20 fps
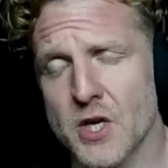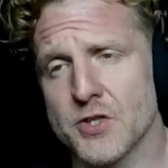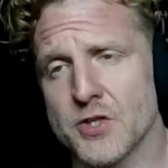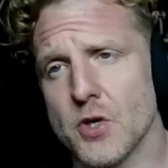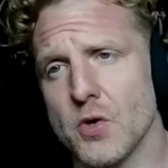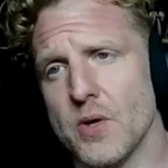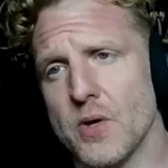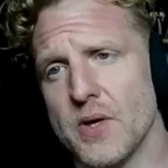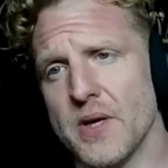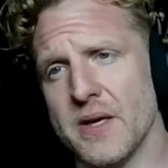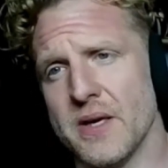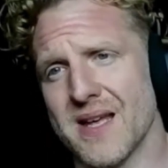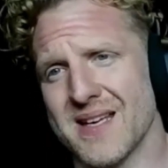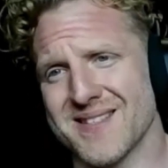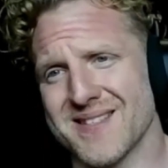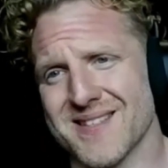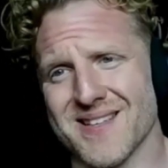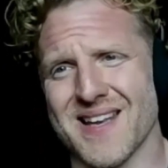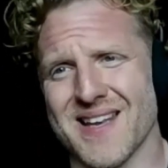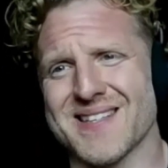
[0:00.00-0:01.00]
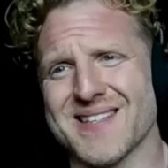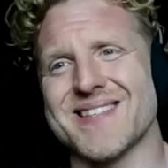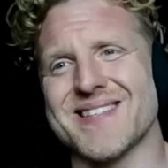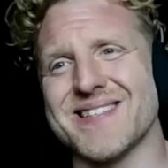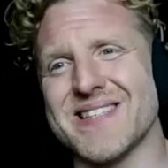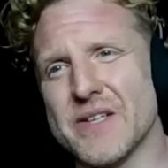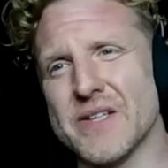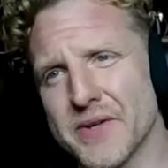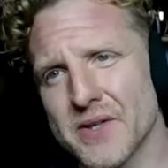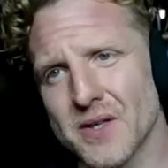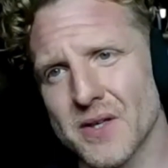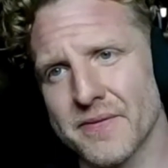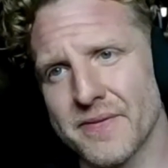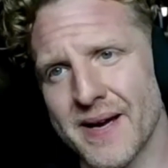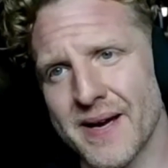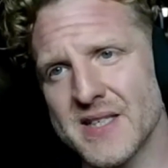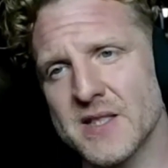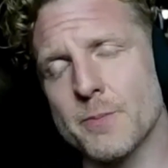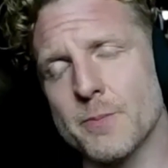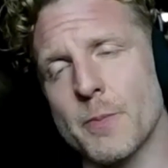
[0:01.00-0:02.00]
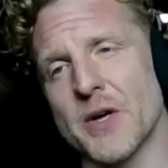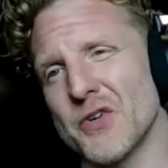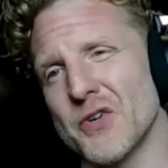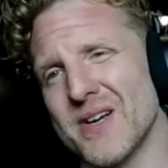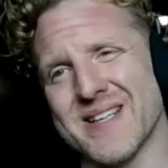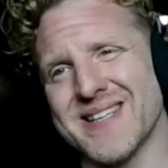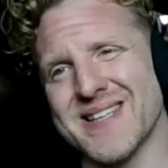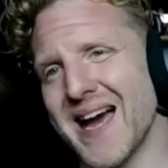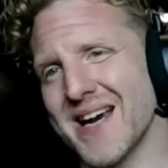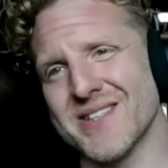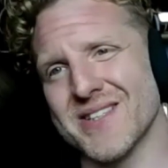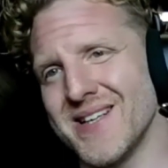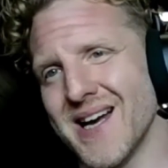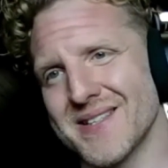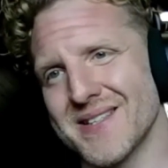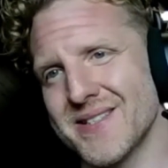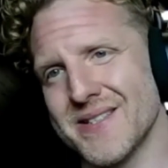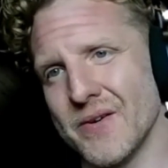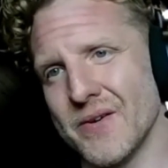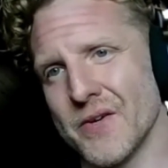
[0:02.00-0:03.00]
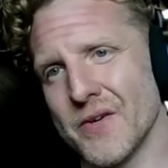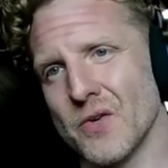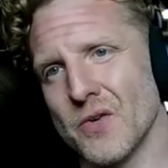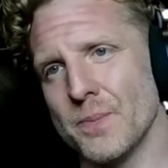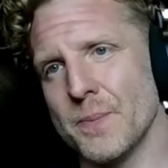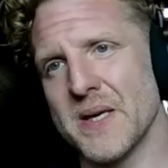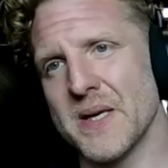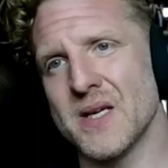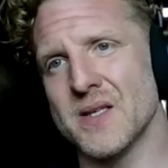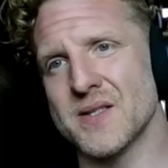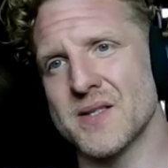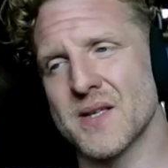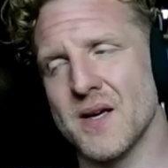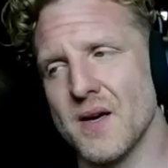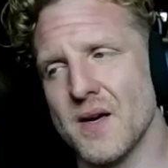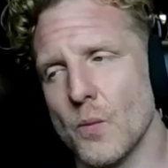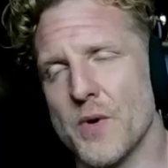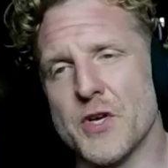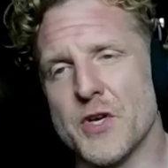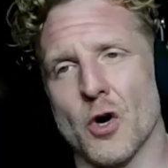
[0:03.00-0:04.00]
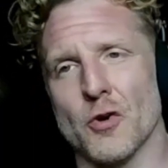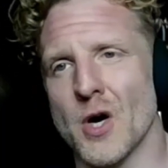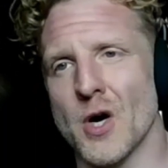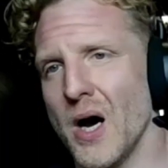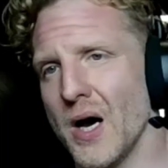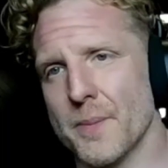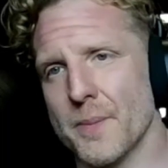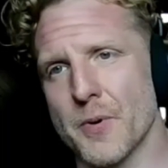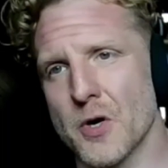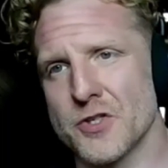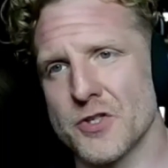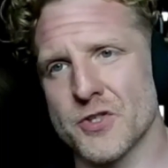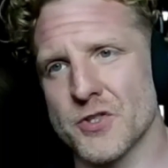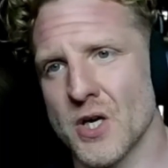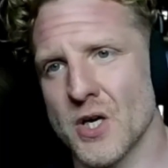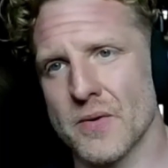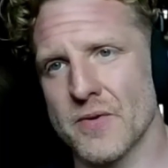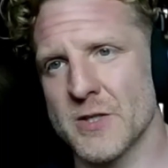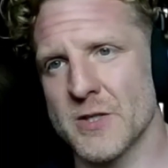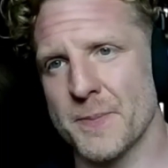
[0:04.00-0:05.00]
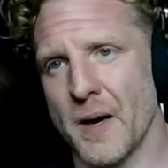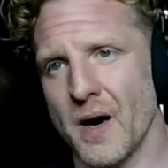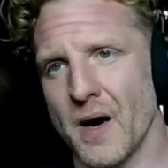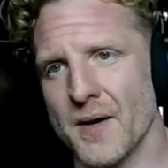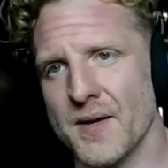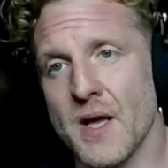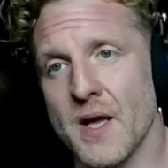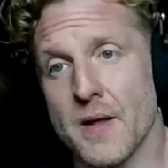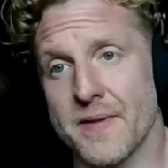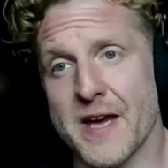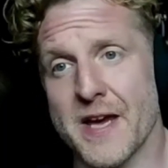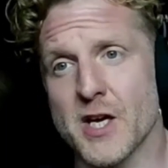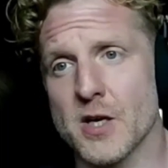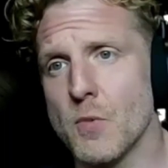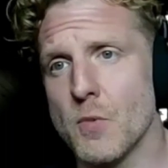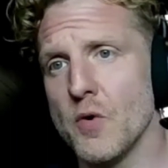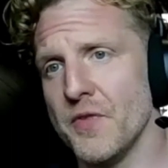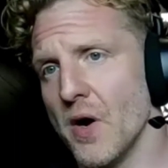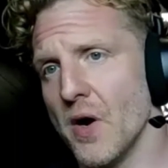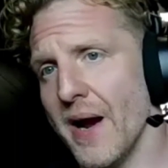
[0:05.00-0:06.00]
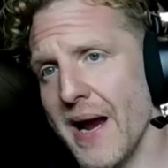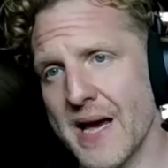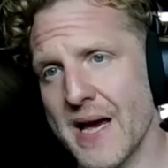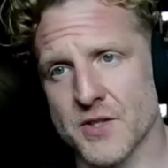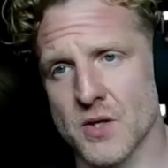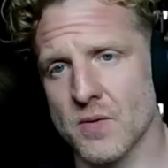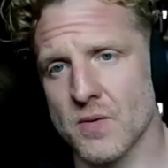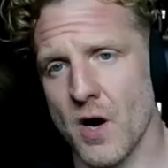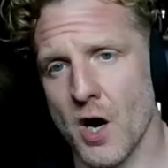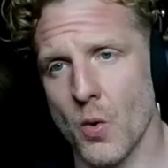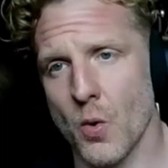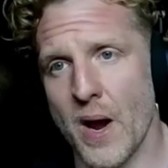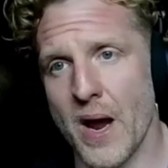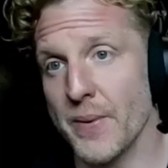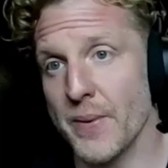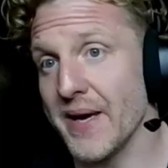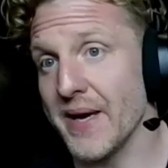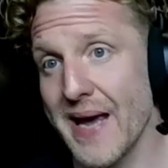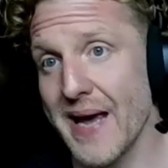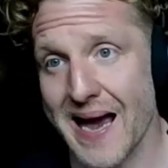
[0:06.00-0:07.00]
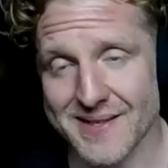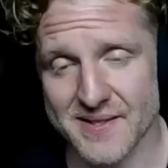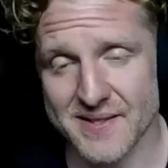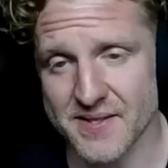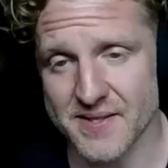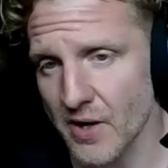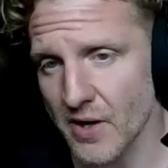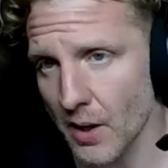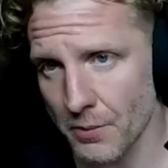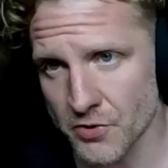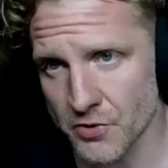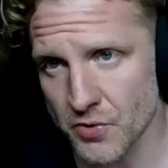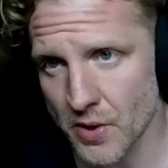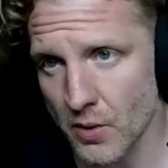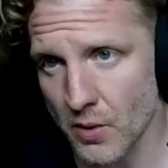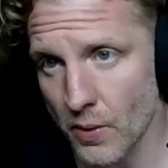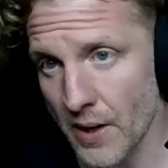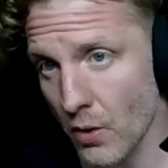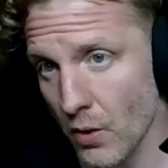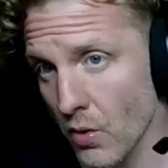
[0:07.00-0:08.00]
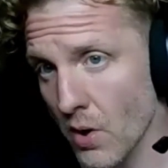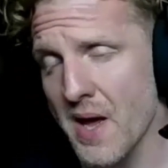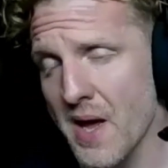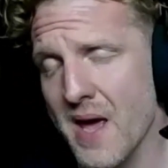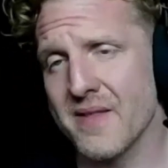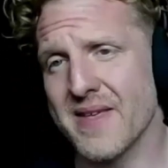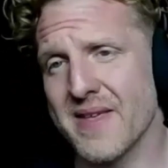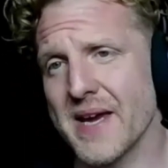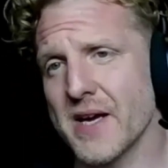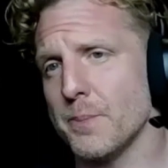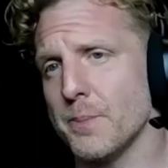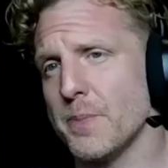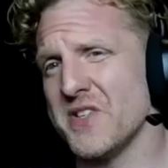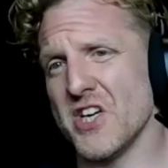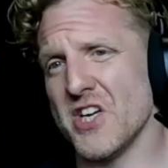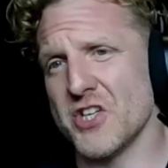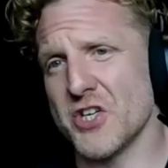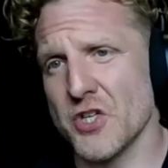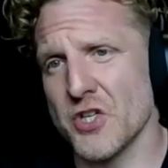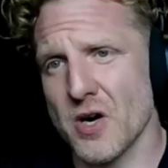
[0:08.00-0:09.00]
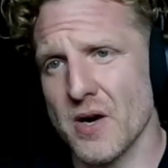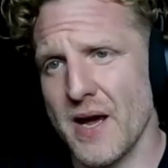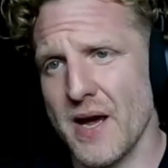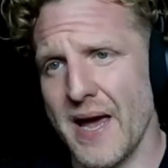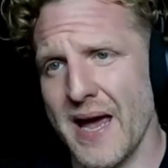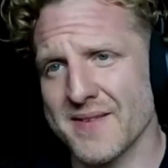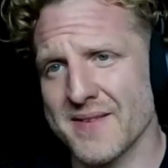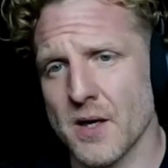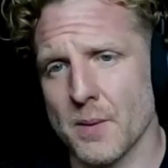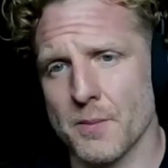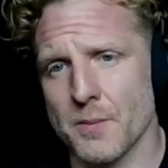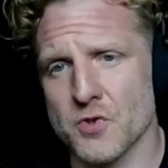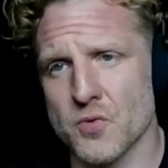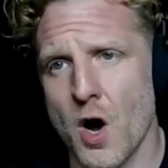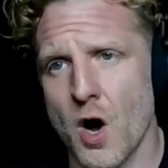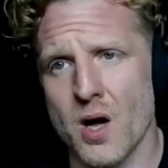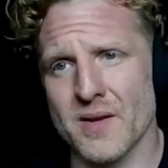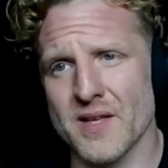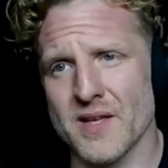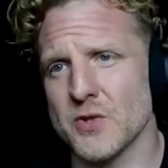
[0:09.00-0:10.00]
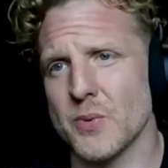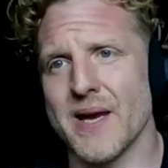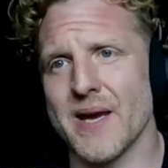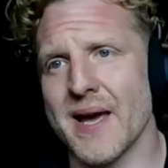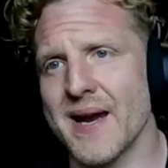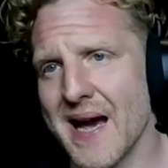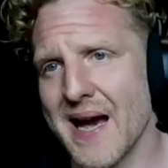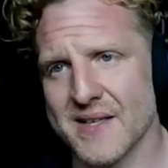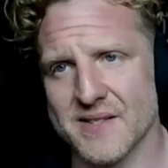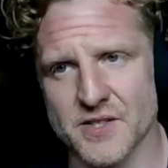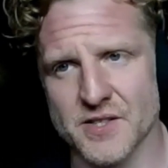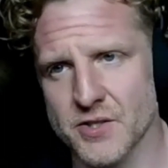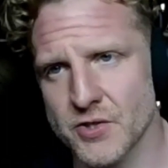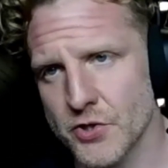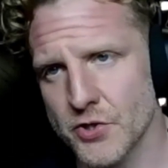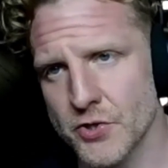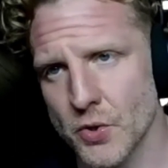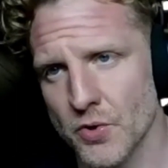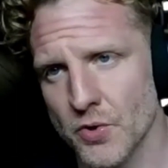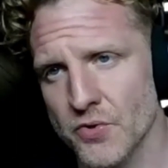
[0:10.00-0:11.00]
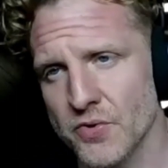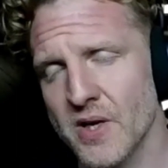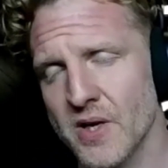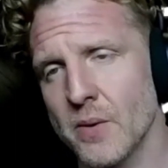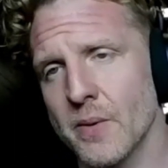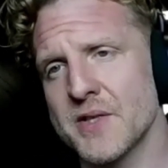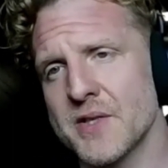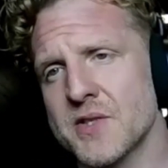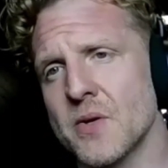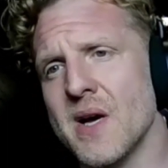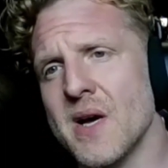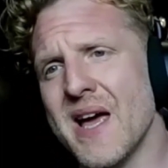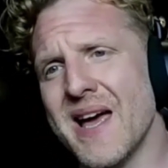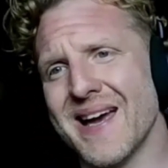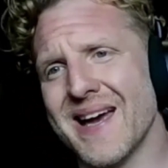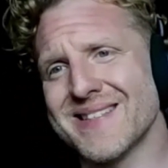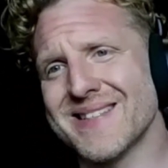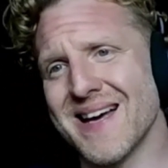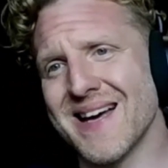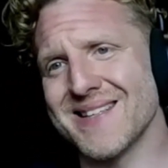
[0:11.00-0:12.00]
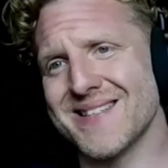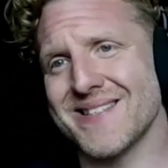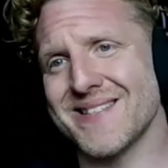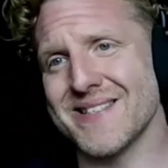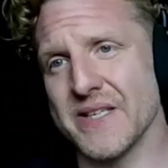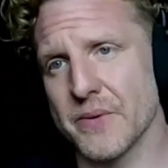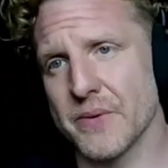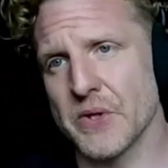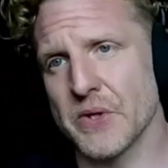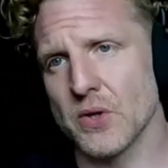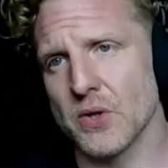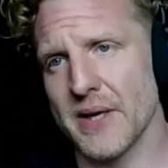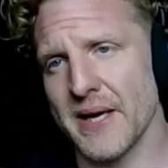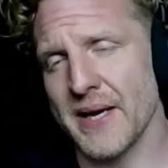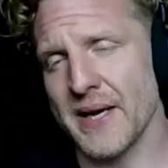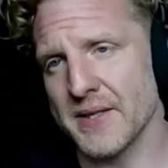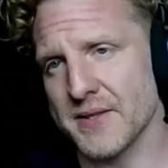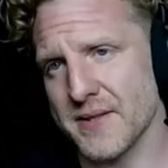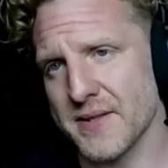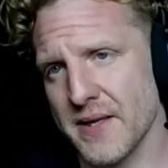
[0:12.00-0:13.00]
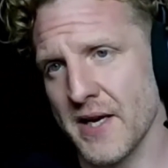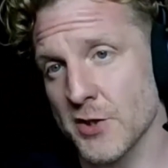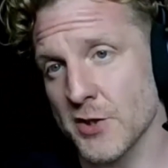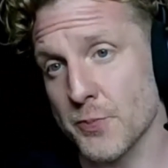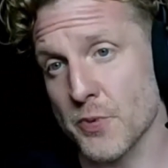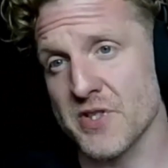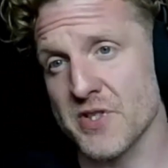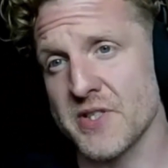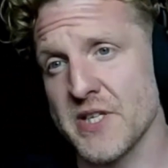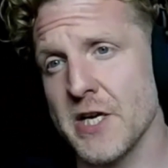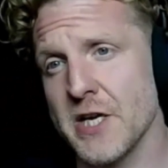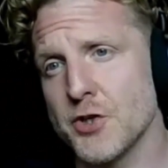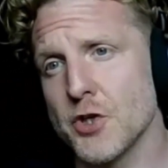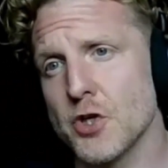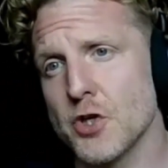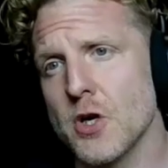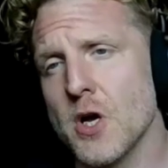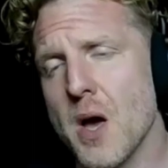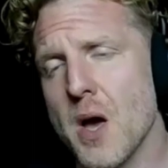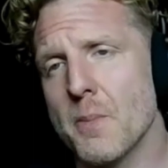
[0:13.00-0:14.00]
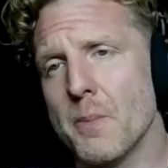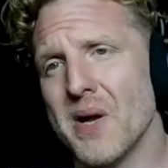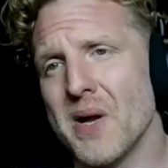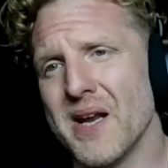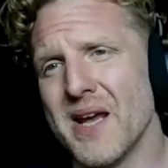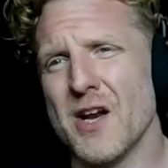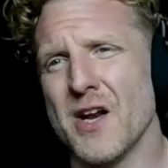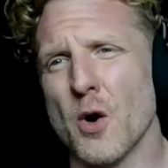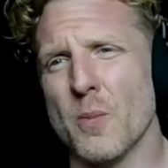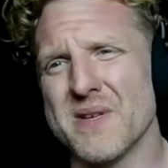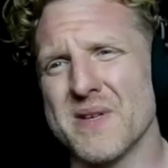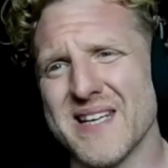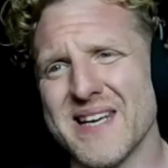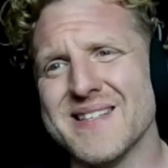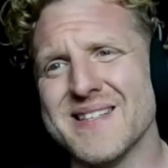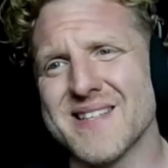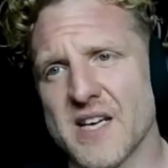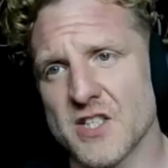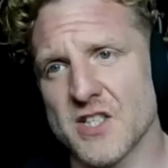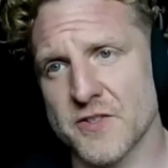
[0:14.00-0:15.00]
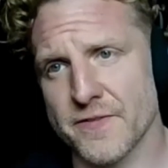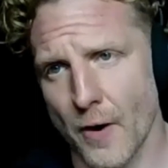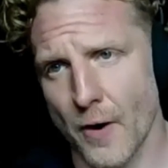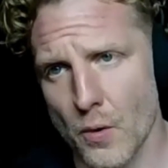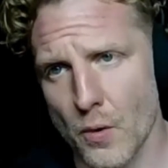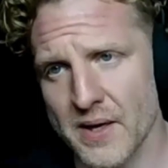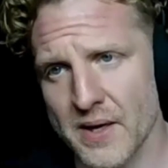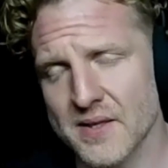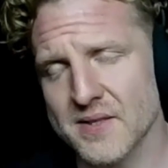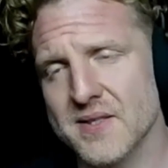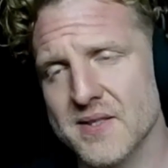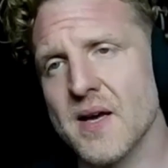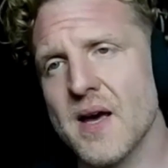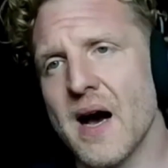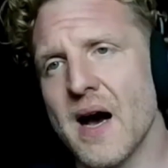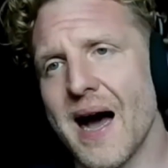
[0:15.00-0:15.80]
So that's a serial event, but there is actually not serial because we don't know how the person's going to respond. They could move their hands in a wrong way. We get access to their elbows right away, or they could position their hands and elbows wrongly. So we gain access to their shoulders right away. So it's not serial in its procedure, but it almost is in its focus.